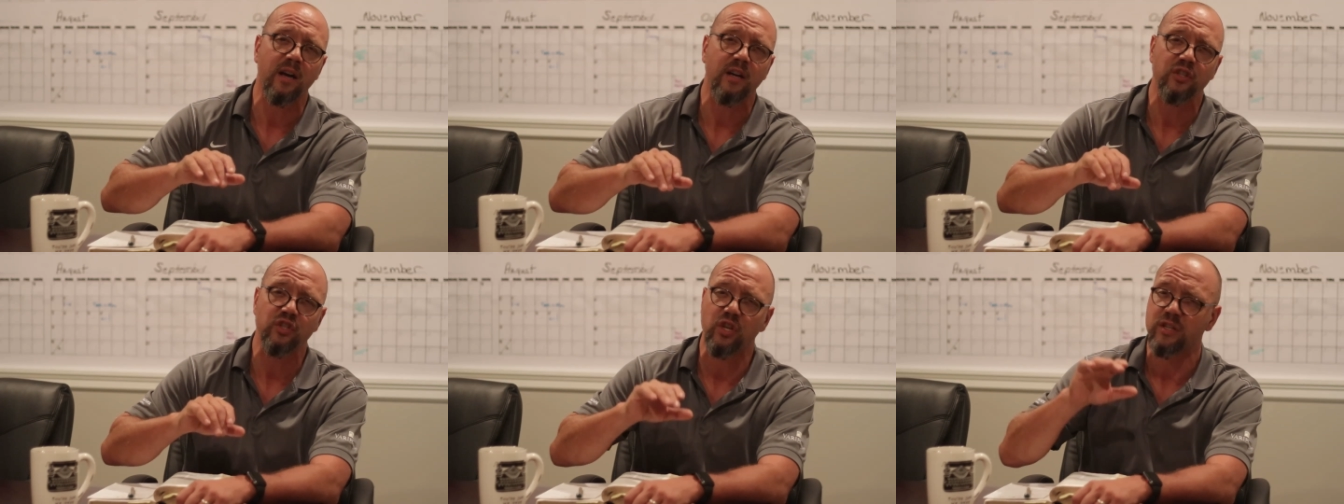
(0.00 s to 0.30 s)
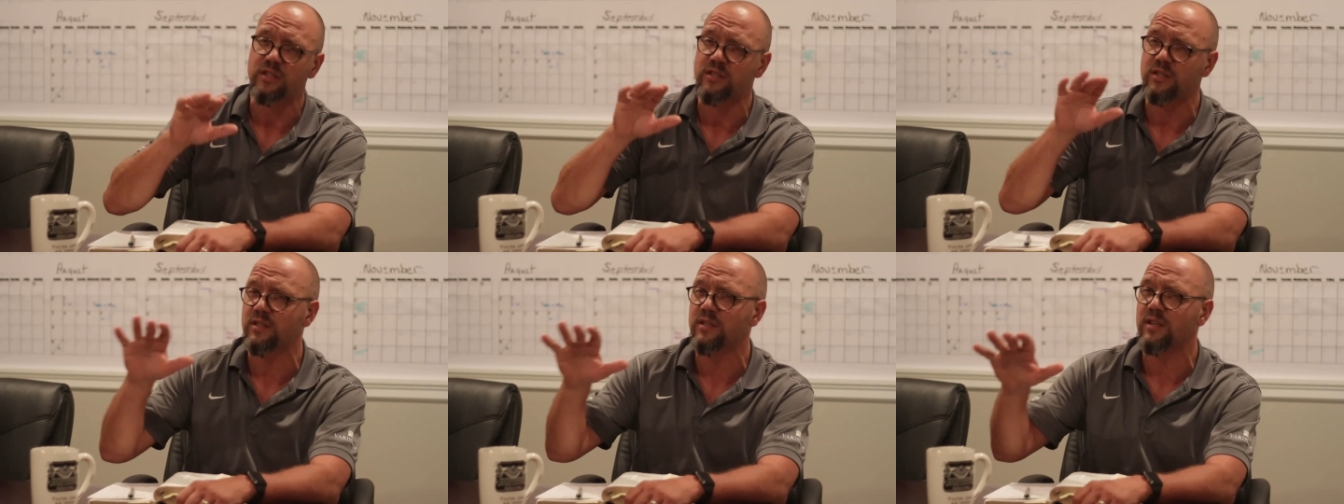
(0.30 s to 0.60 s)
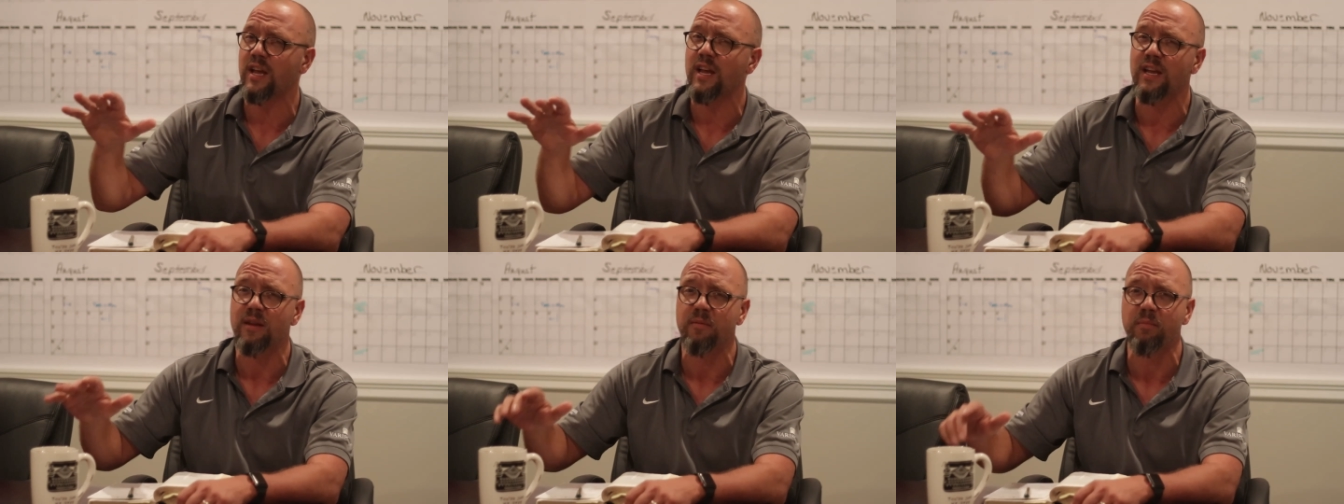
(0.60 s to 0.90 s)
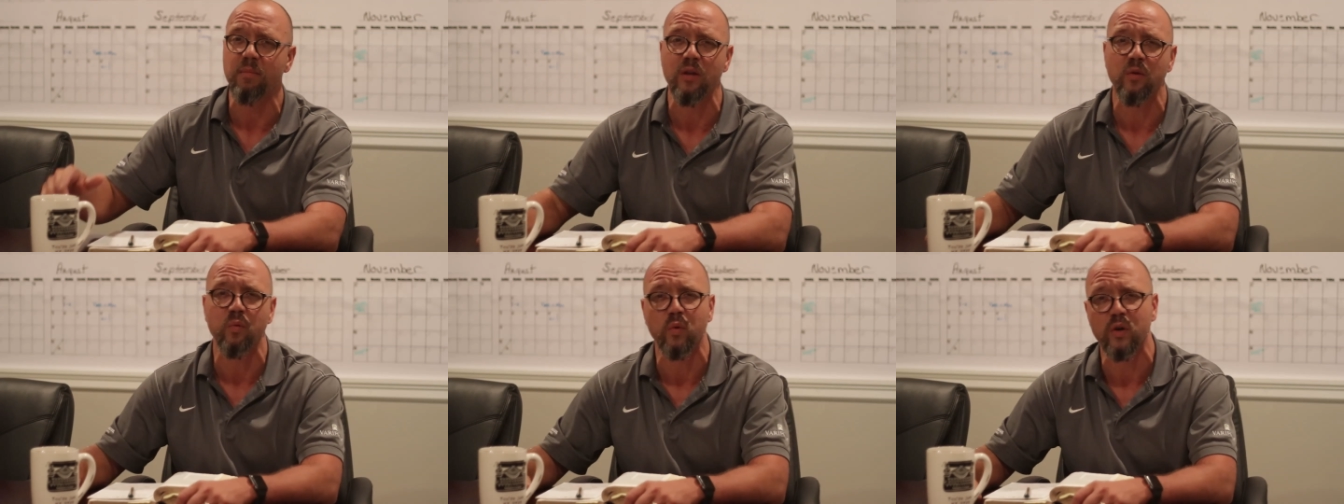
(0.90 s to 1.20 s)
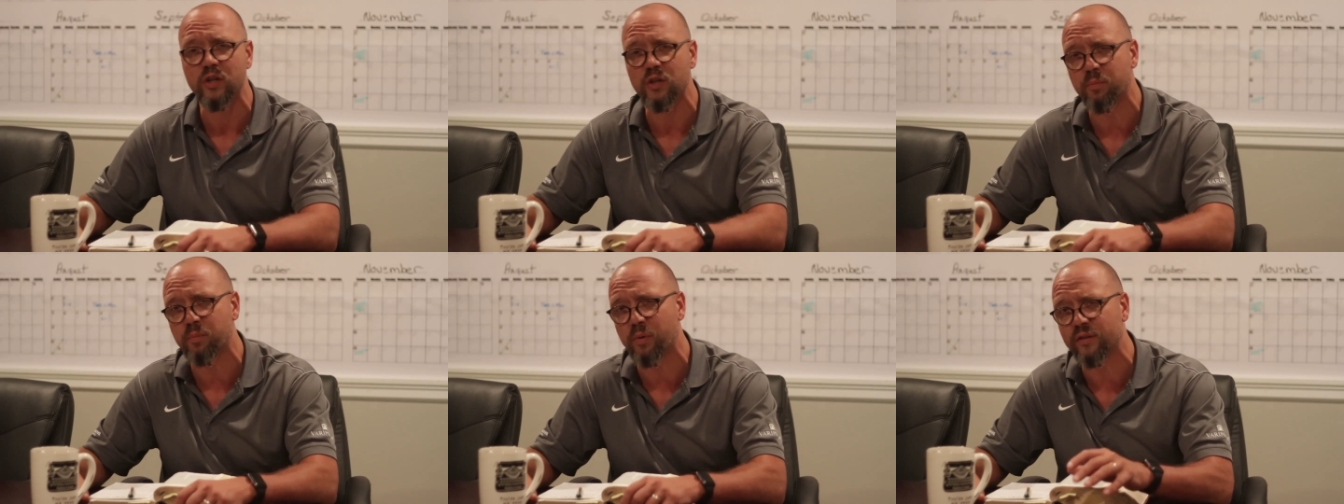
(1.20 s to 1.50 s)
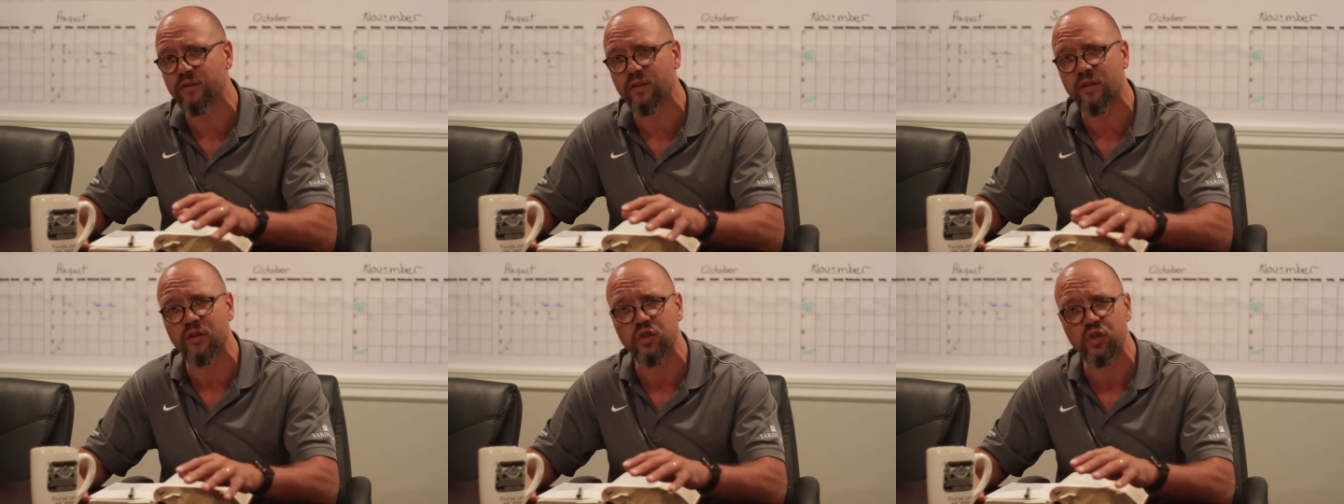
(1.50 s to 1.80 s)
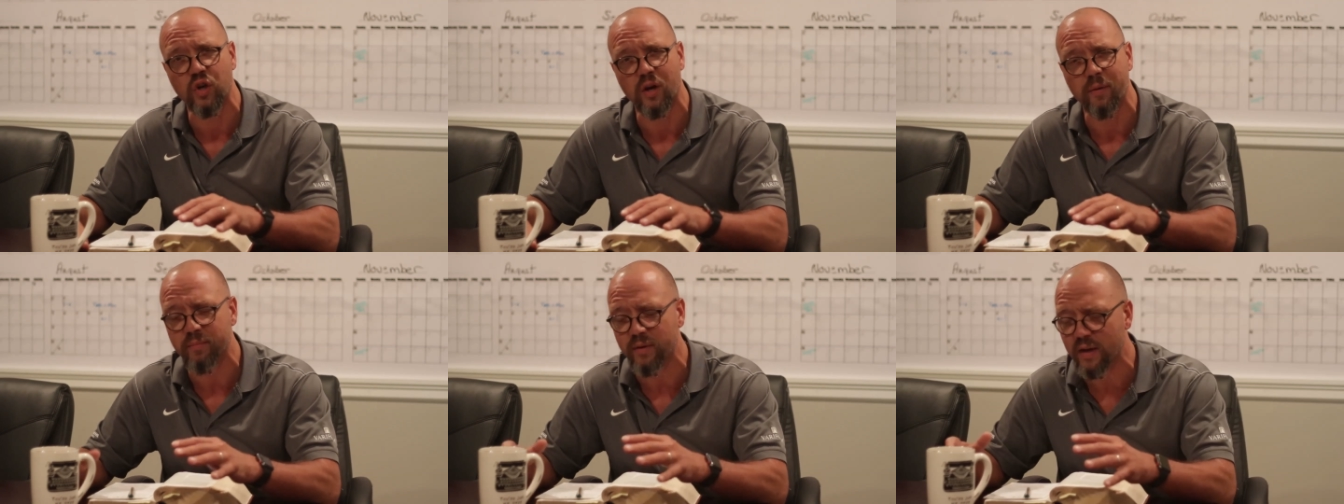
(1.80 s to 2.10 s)
uh, Justice Amy, which President
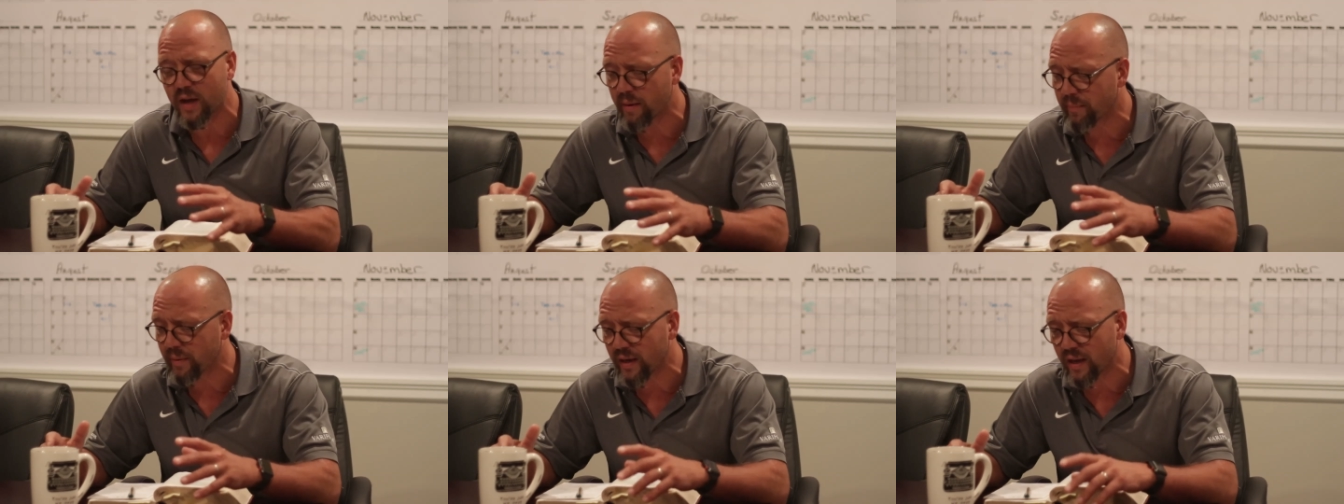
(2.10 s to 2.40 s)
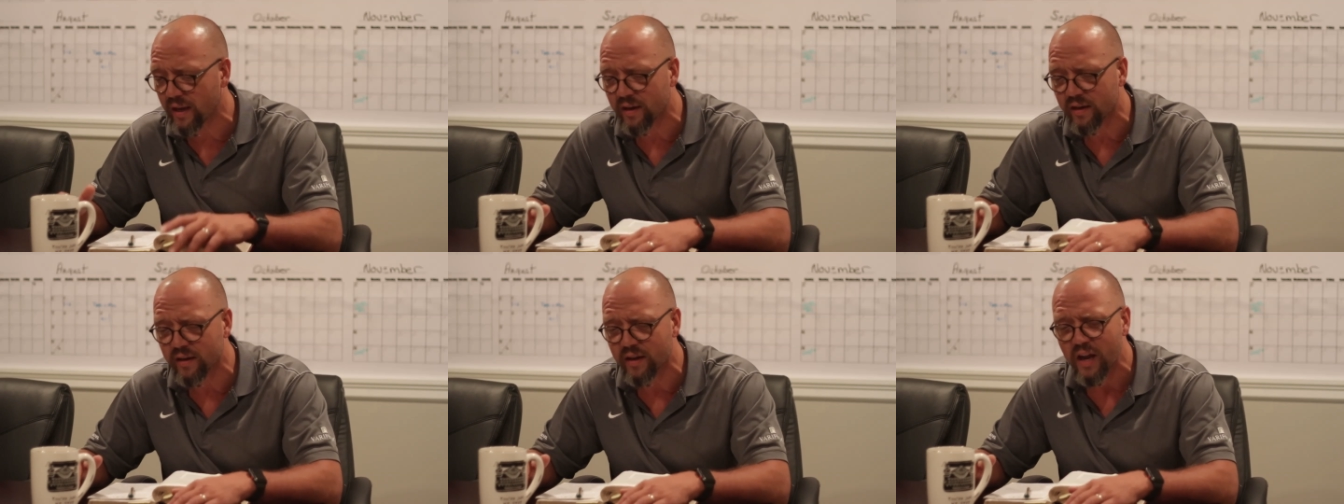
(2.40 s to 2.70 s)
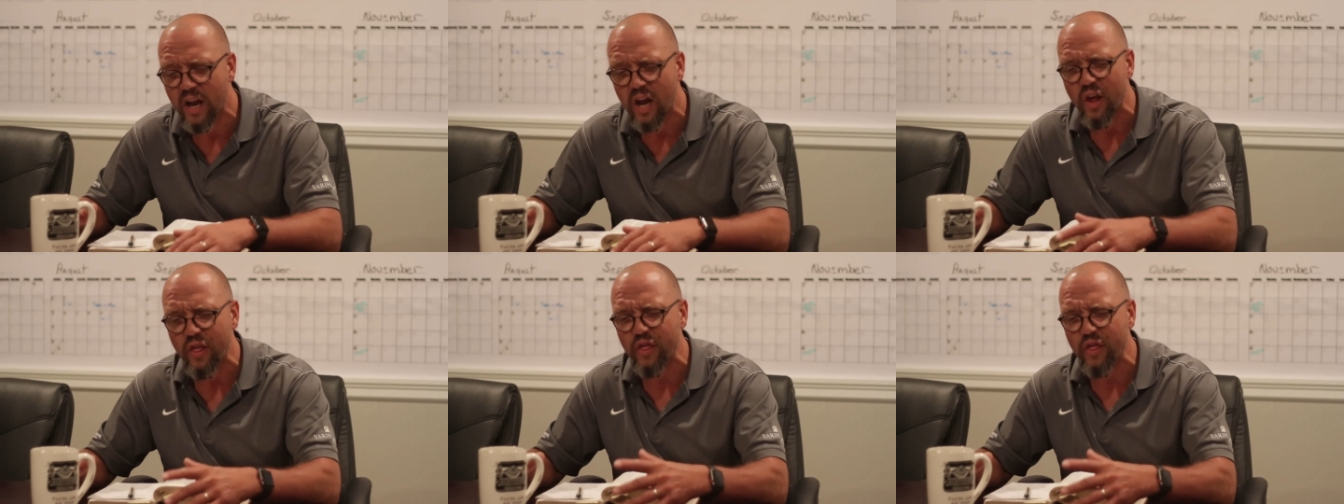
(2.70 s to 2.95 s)
Trump nominated.